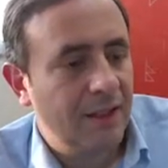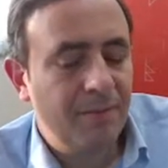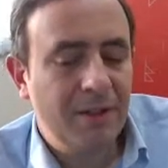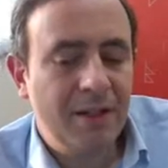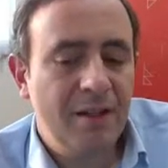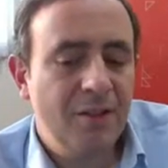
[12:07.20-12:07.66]

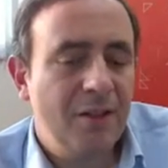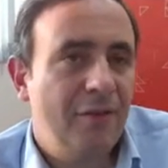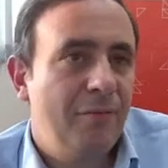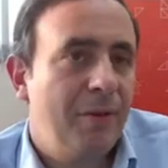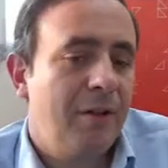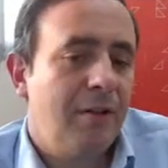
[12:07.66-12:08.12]
And because
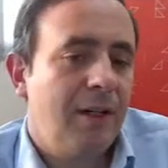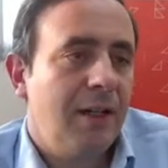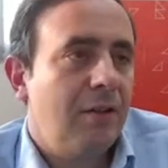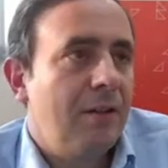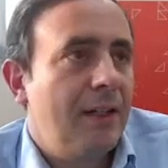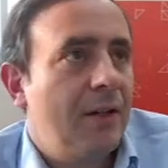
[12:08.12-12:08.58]
I've been
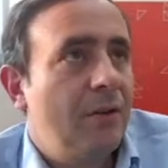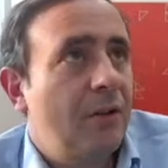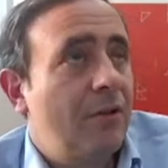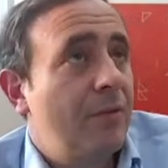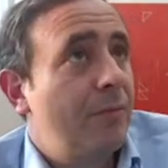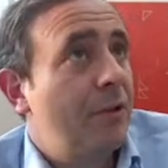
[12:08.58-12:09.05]
around now
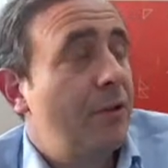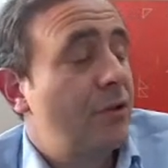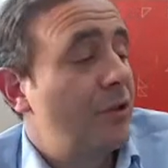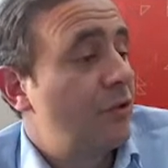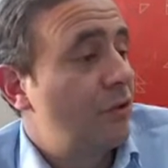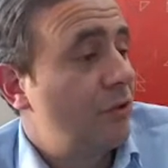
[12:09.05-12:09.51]
in crypto
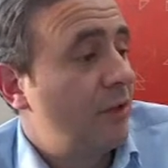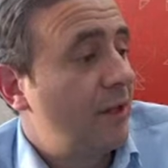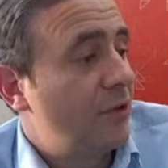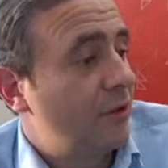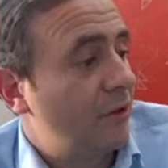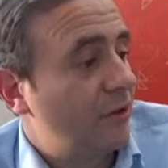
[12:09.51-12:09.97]
since
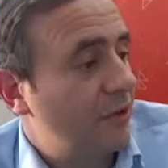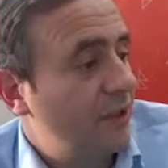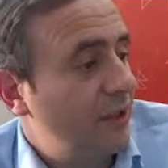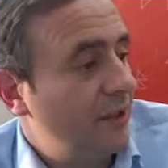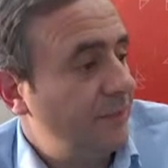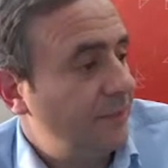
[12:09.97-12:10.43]

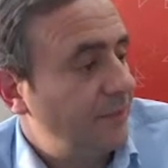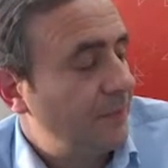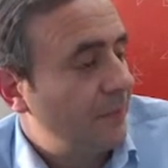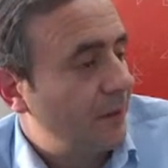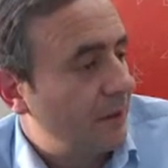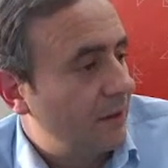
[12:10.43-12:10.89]
2013,
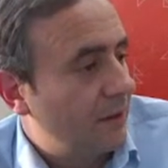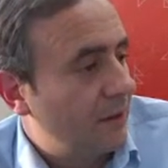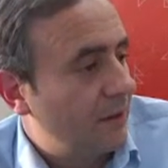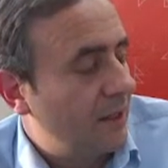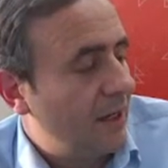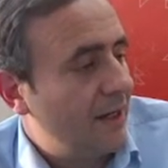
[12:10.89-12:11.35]

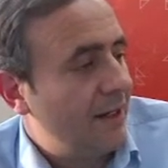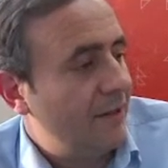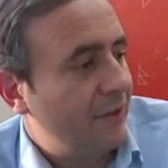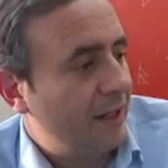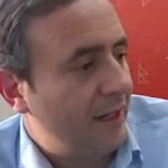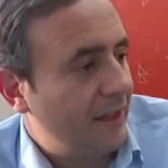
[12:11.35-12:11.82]
I
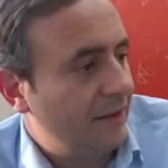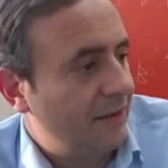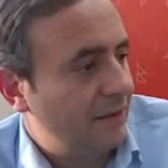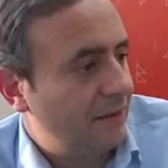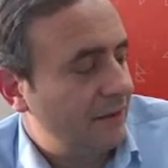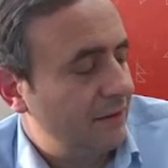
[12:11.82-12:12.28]
have had